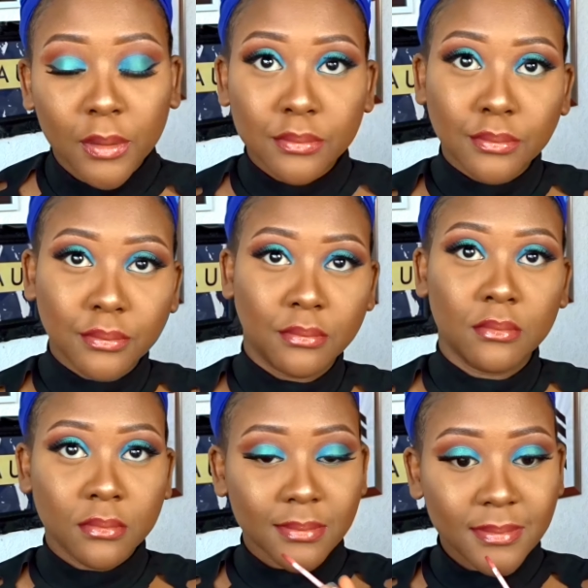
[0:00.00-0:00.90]

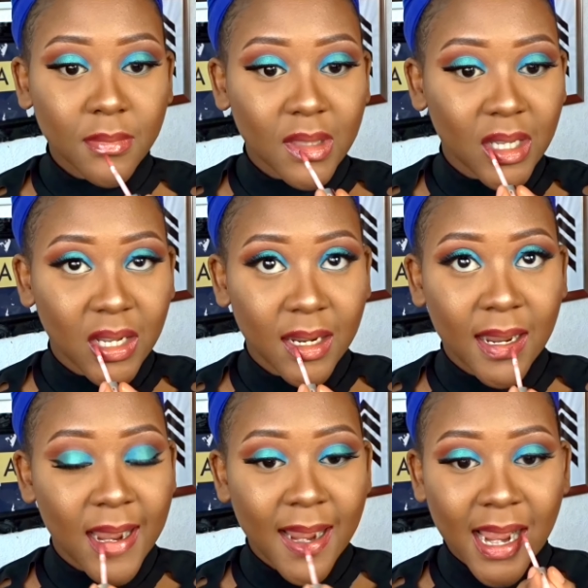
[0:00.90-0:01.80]
just
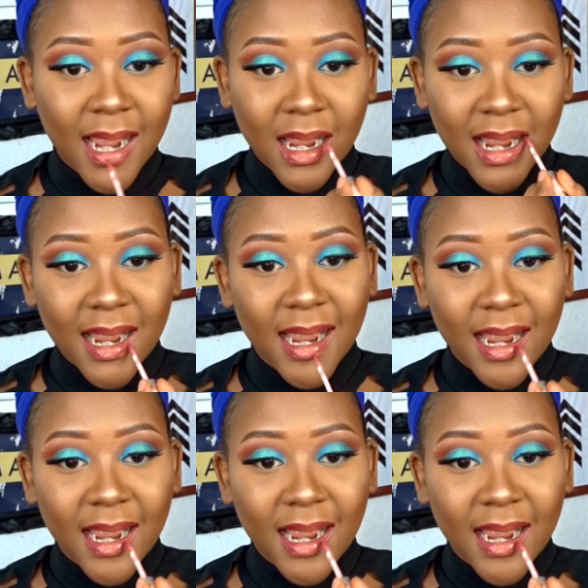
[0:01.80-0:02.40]
anthem for me.